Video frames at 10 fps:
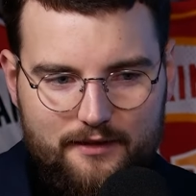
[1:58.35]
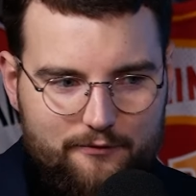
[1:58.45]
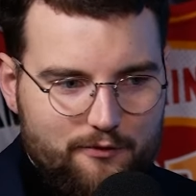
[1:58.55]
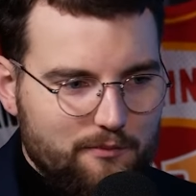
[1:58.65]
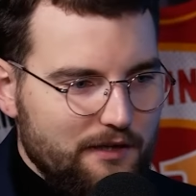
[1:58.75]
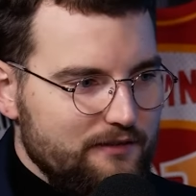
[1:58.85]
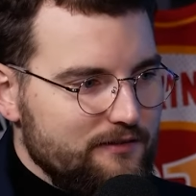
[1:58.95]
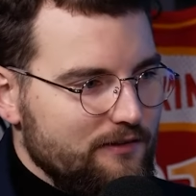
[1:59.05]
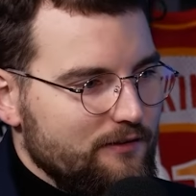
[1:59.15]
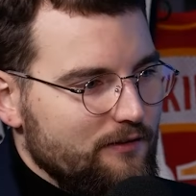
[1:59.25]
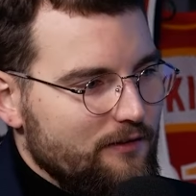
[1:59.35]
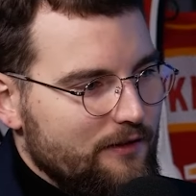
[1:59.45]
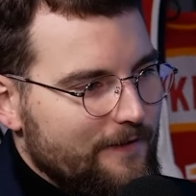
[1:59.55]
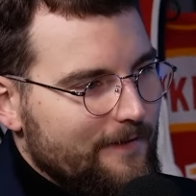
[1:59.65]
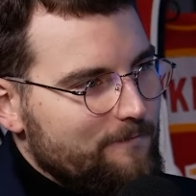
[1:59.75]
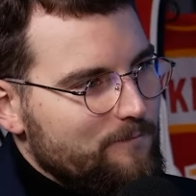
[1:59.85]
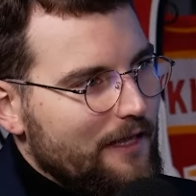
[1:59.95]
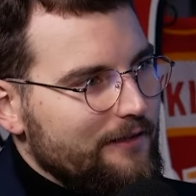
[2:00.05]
And for me, it's still that